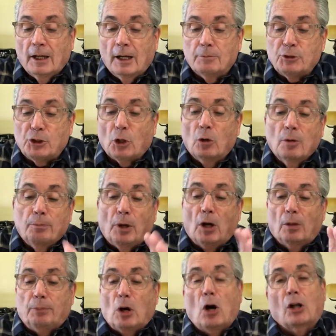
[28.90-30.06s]
So
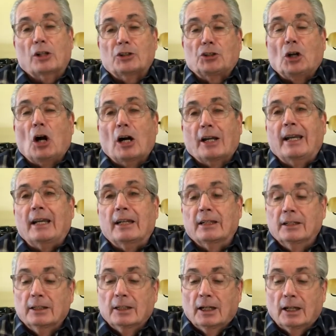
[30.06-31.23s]
Paul is talking
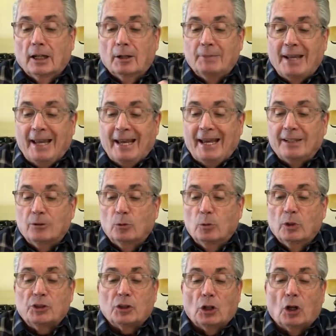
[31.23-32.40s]
at
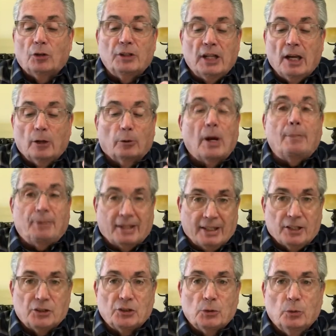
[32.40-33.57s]
what's called the
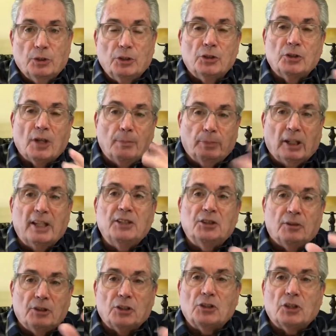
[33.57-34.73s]
Areopagus, which is a place of
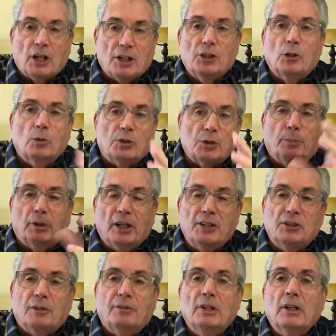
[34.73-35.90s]
discussion, was a place
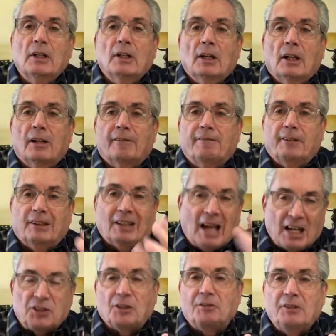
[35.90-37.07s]
of
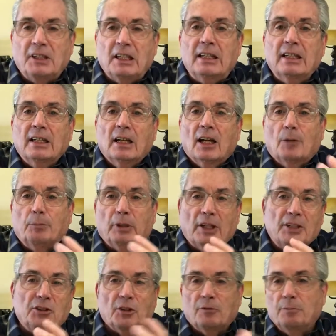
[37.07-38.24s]
philosophy, a
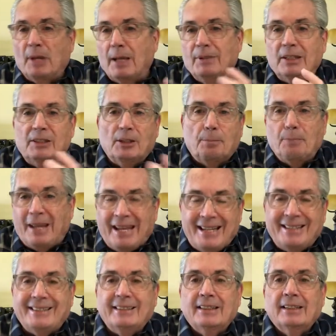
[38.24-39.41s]
place of maybe
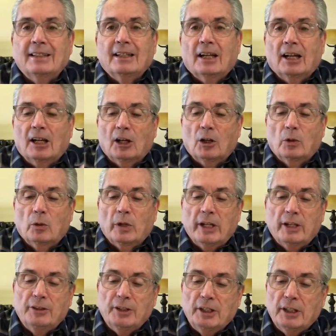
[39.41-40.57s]
debate
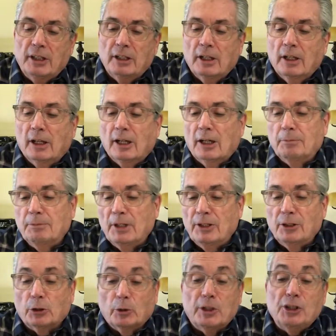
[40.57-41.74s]
in the
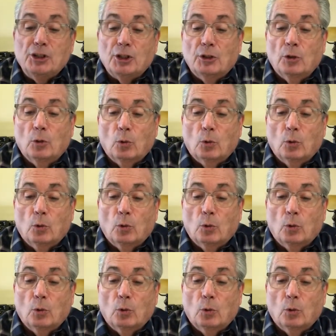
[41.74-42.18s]
Grecian